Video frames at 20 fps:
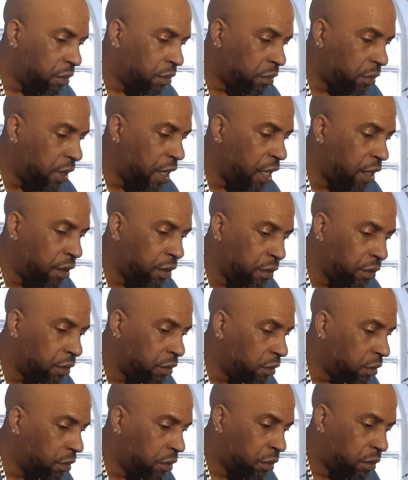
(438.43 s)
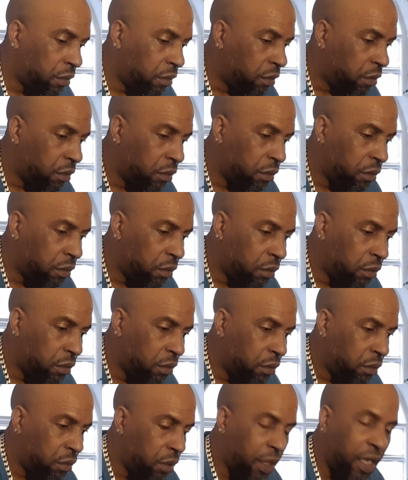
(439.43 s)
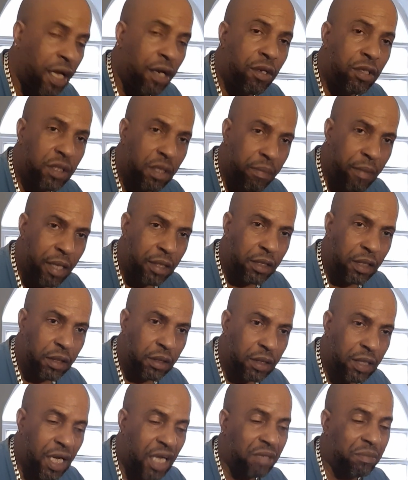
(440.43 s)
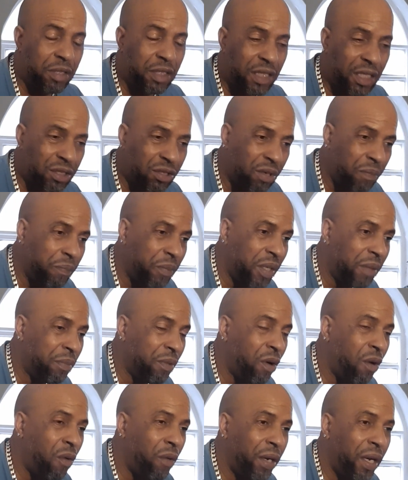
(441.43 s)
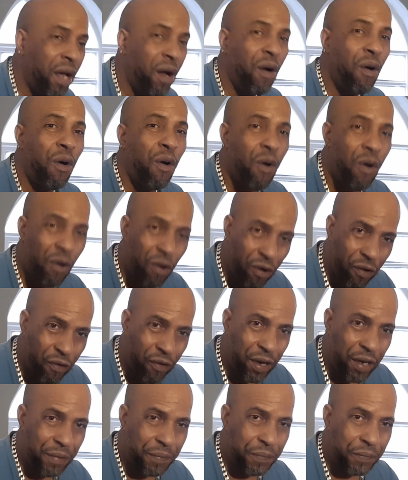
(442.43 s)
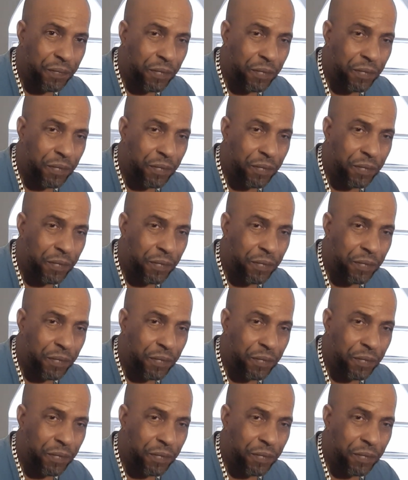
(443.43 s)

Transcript: Then you can just imagine, because I say some people out there hungry,